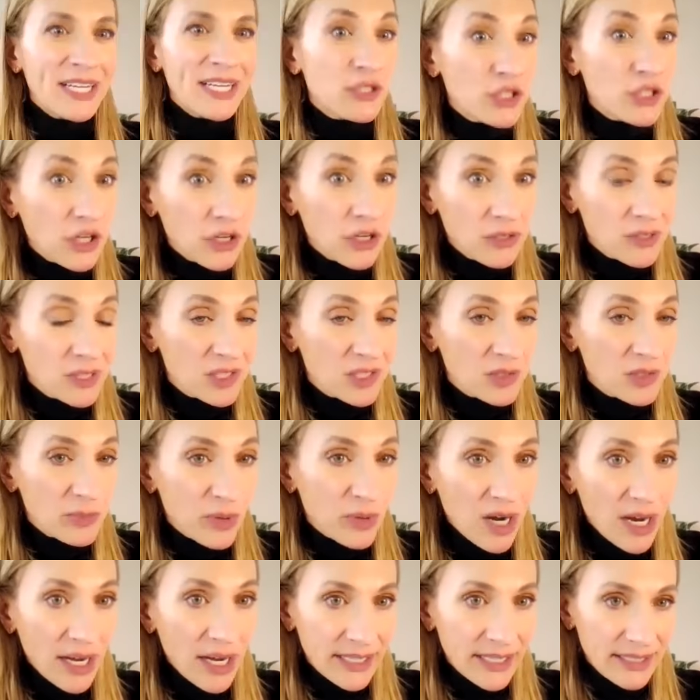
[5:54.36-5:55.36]
I to charge this
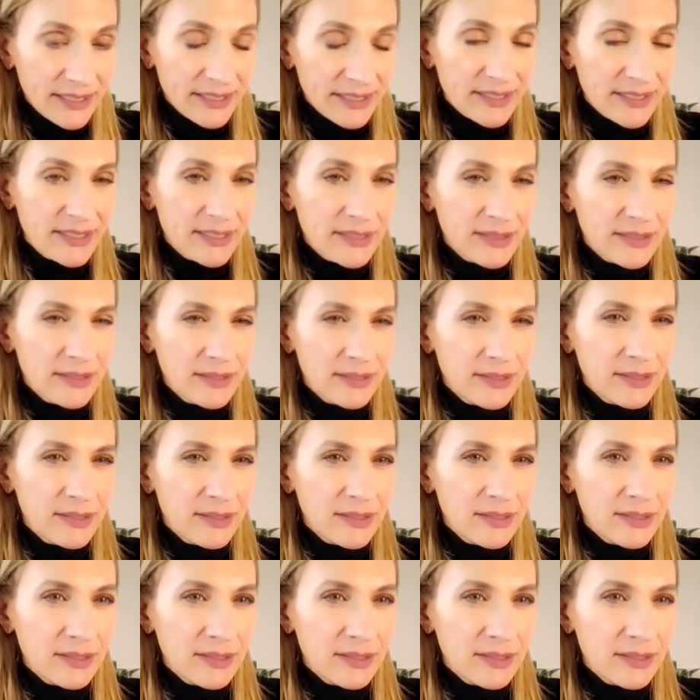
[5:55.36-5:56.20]
price? Yeah.